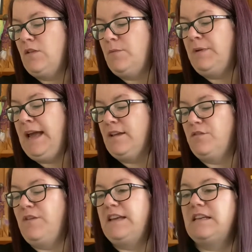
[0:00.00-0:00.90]
black
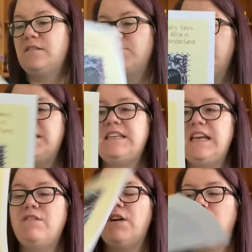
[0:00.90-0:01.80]
thread is
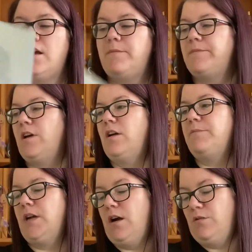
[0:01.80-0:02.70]
Madeira,
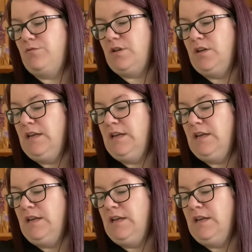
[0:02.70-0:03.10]
I'm told.